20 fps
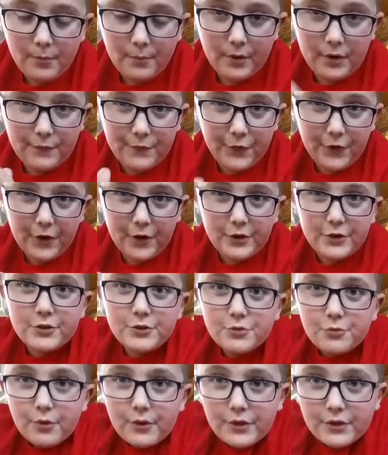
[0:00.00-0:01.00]
But if you did
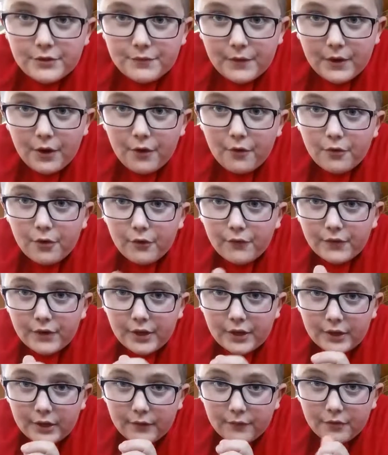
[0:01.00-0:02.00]
enjoy this video, don't
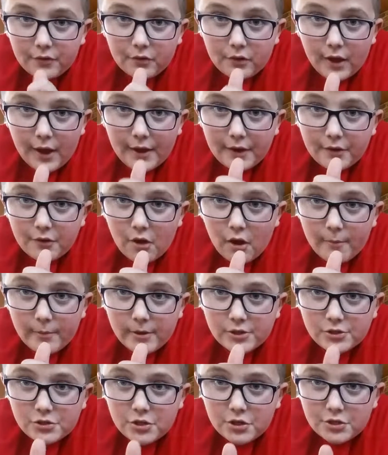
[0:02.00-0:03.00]
forget to give it a like,
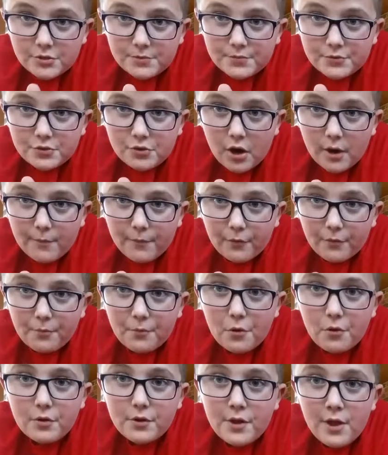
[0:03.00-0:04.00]
comment, share, subscribe for
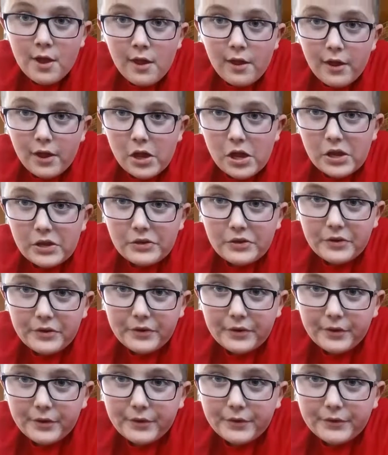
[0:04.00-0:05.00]
more. And
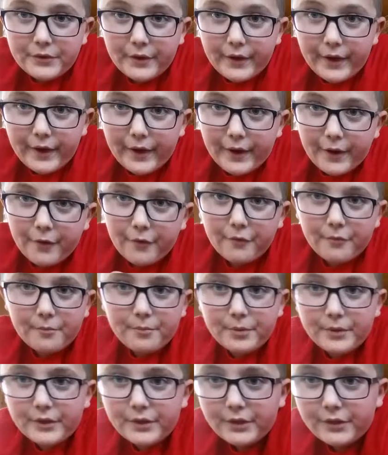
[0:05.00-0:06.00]
it is out.
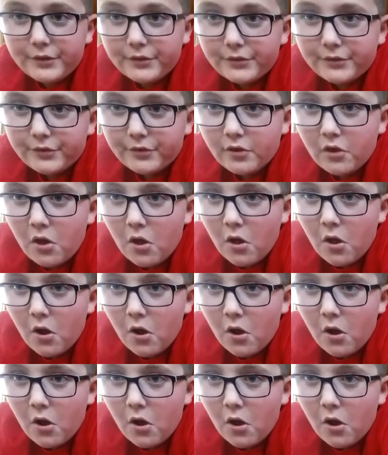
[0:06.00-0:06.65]
Peace.